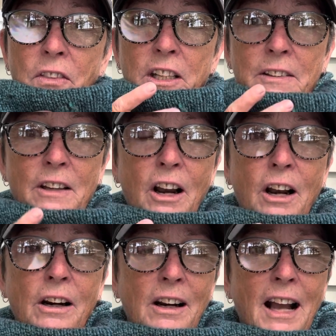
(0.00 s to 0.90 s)
These
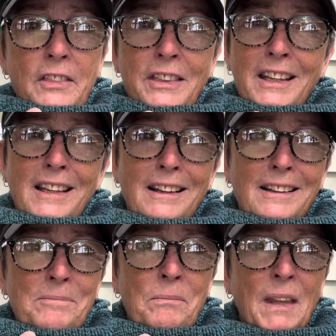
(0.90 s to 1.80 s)
are, I think,
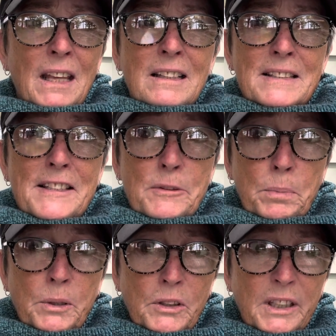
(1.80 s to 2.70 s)

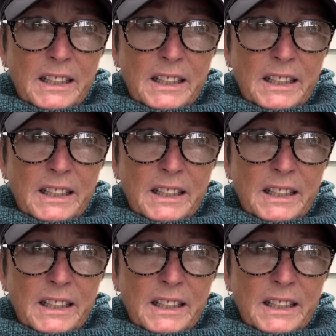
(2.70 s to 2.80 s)
zipper